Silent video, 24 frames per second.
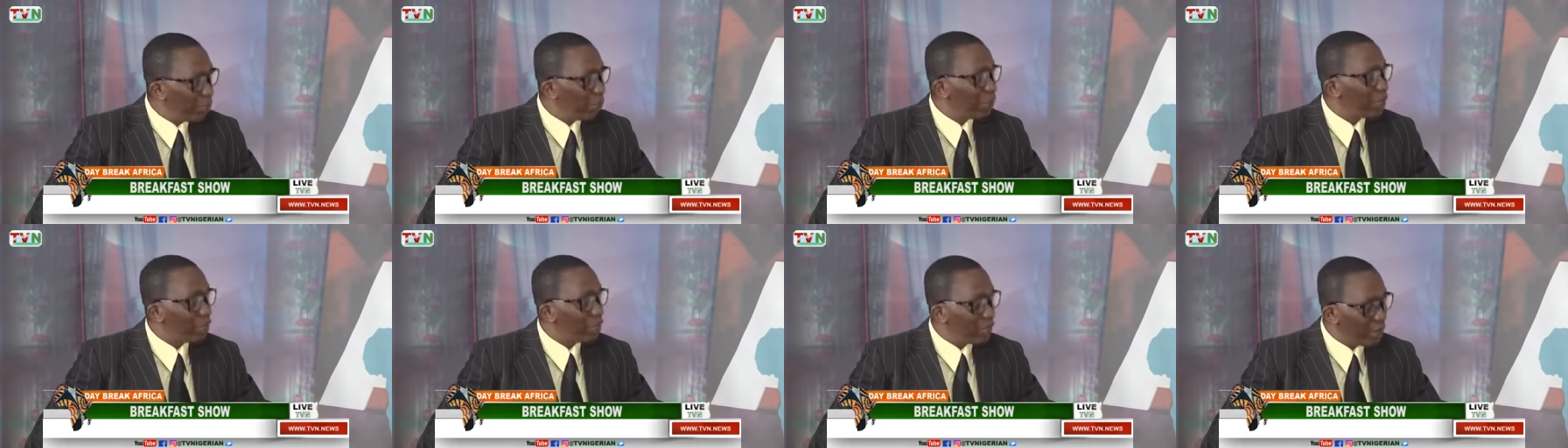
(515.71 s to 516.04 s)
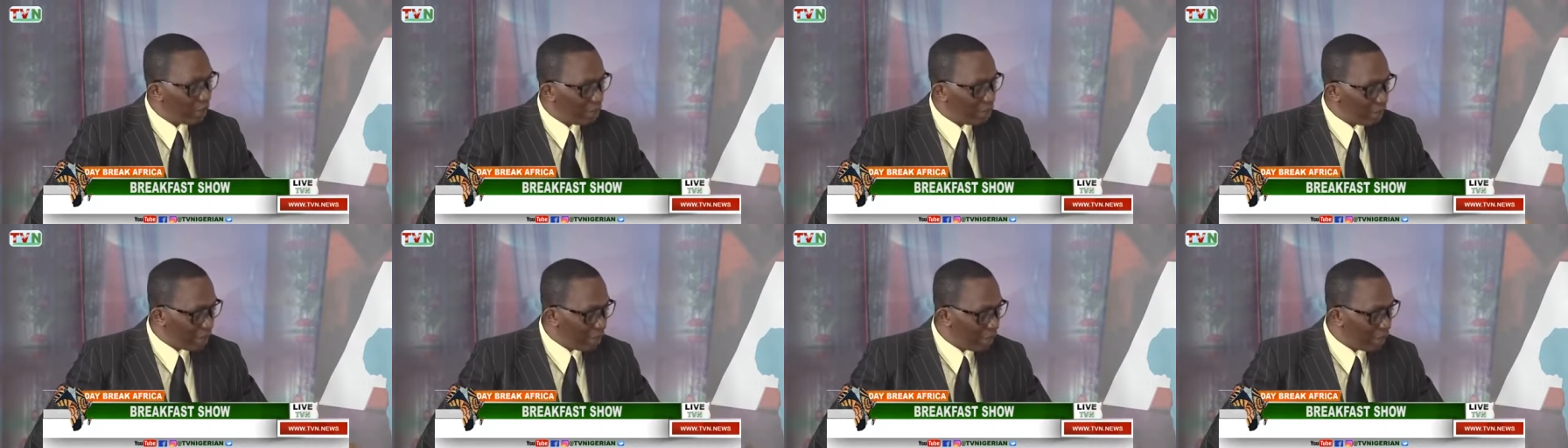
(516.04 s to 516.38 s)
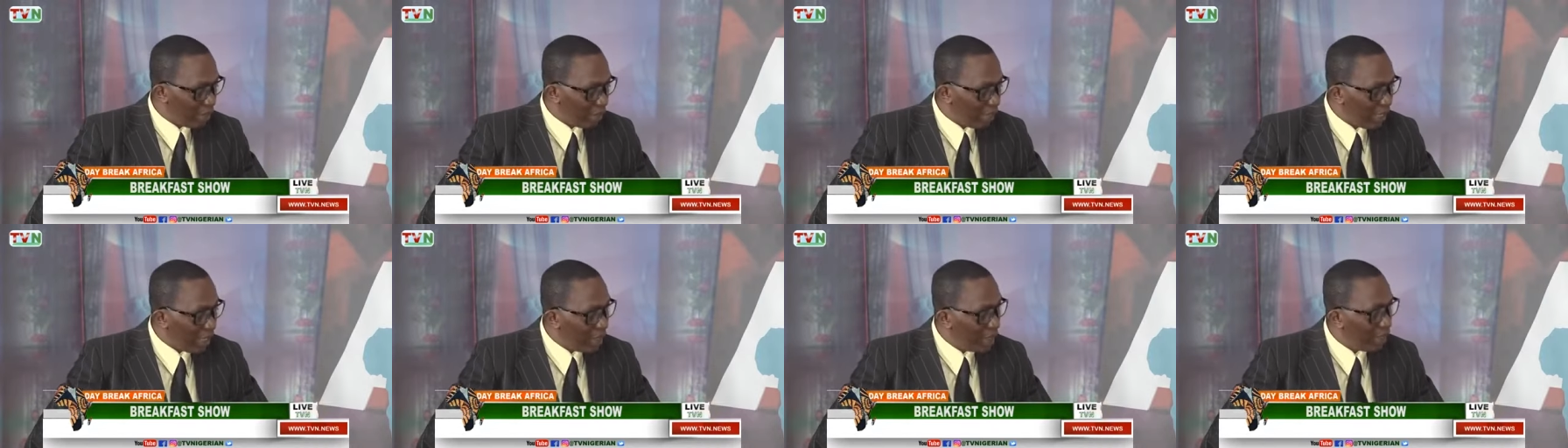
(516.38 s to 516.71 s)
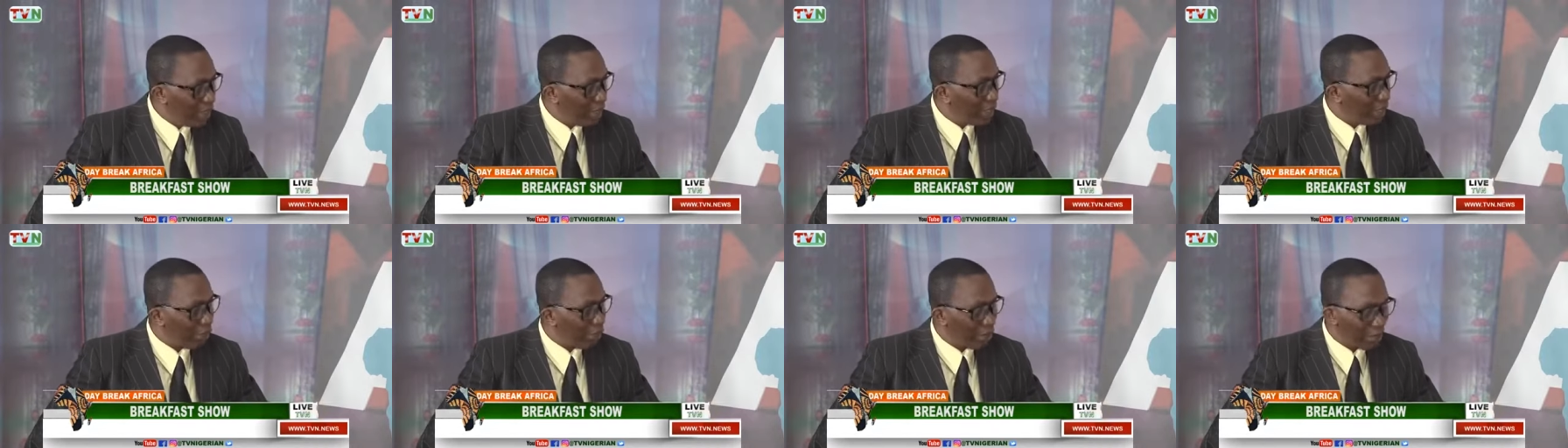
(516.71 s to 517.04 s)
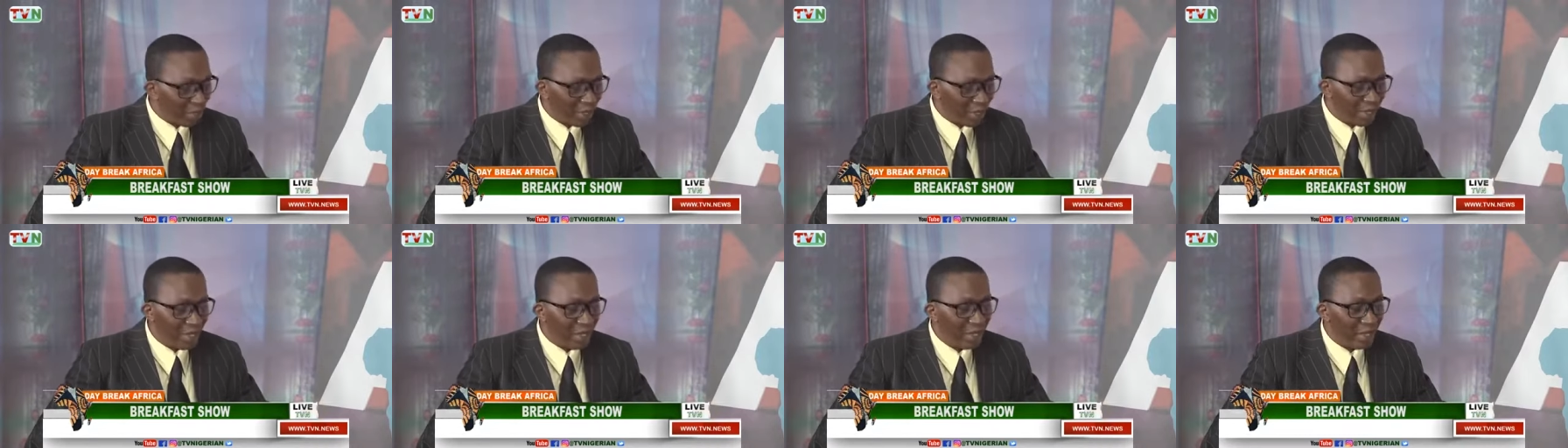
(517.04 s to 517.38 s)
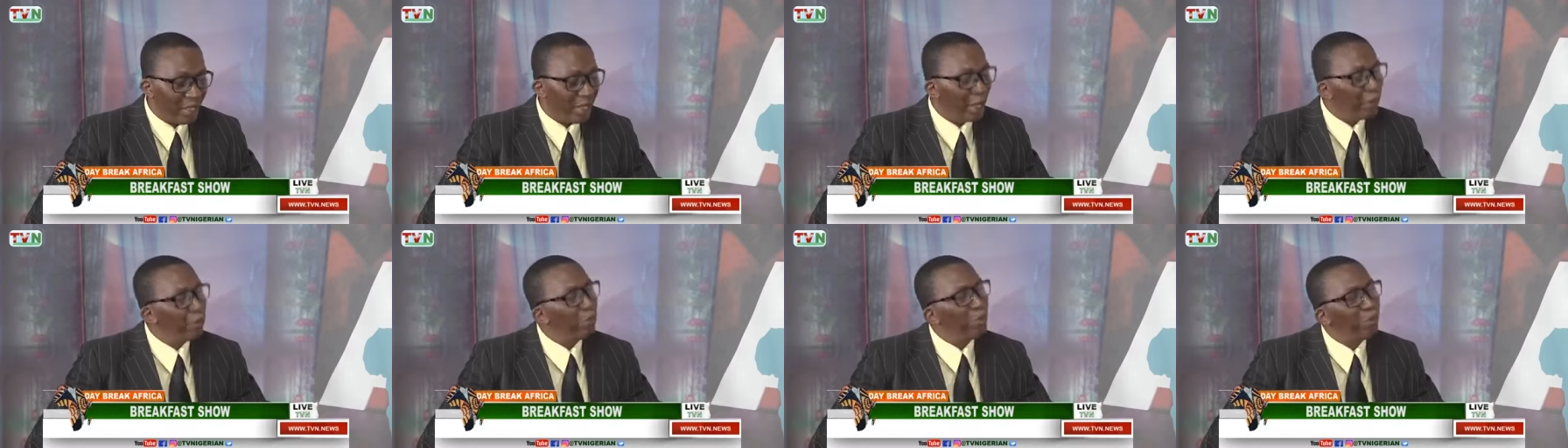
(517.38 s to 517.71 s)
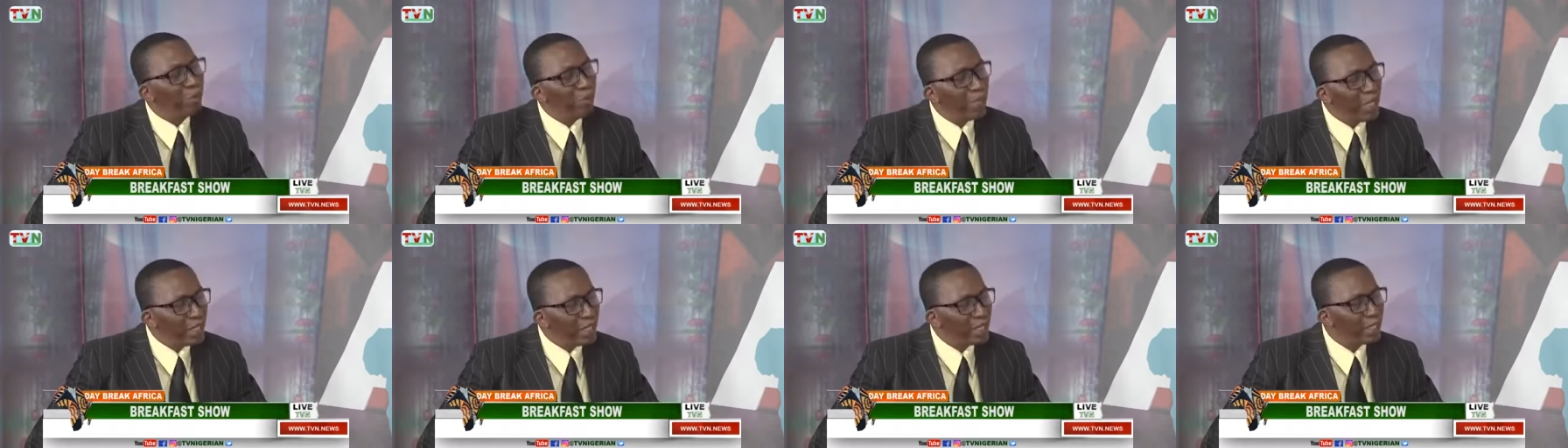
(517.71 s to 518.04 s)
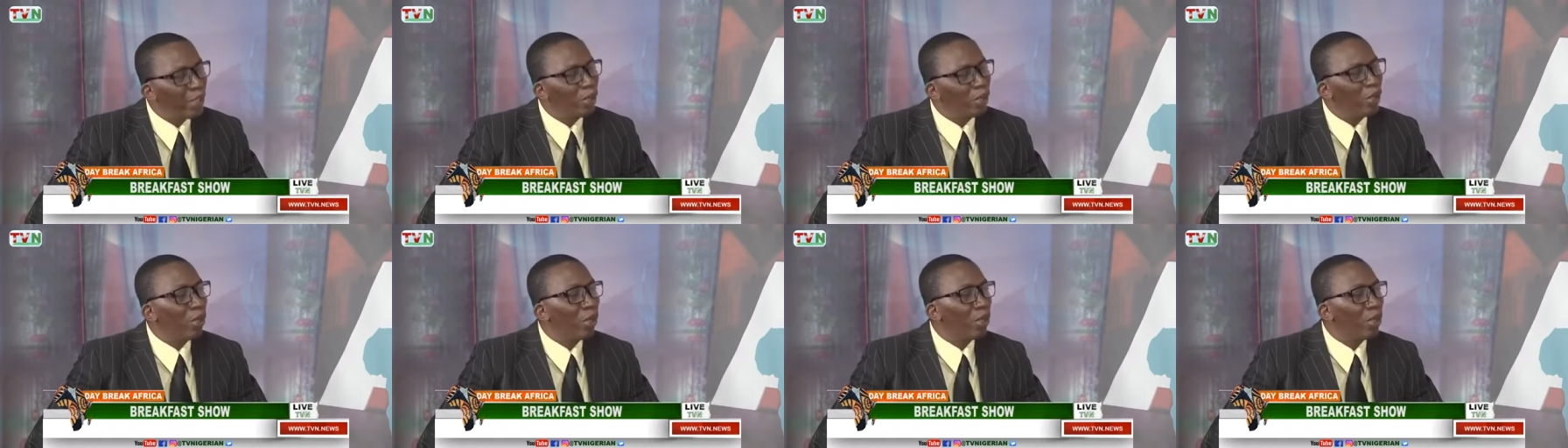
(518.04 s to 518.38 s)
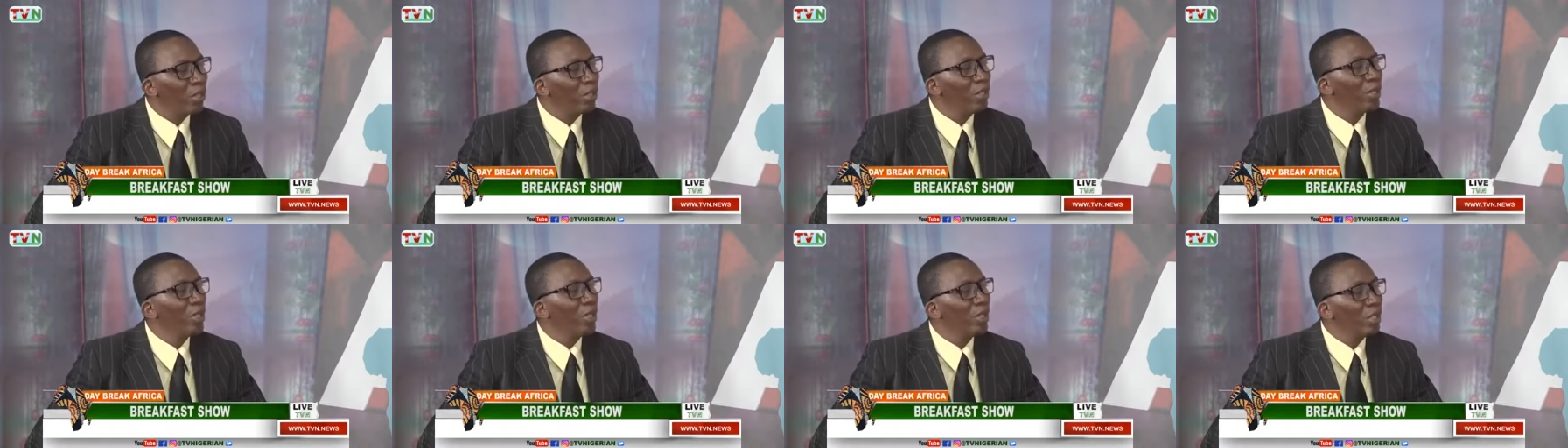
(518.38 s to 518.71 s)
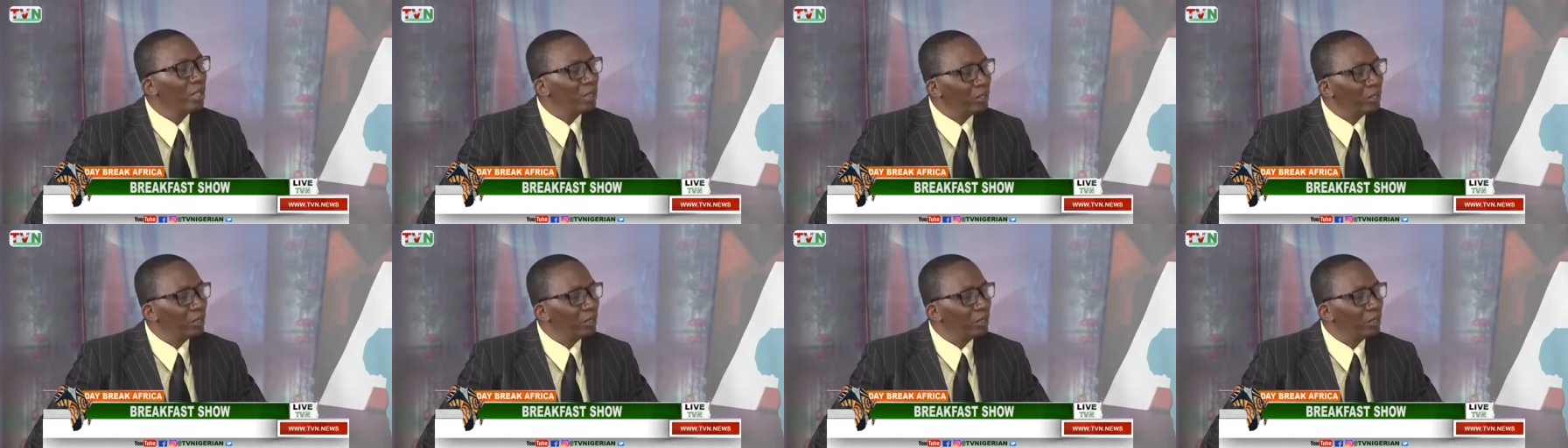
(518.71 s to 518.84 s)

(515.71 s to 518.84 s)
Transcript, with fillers: but the lady that was on seat they placed a call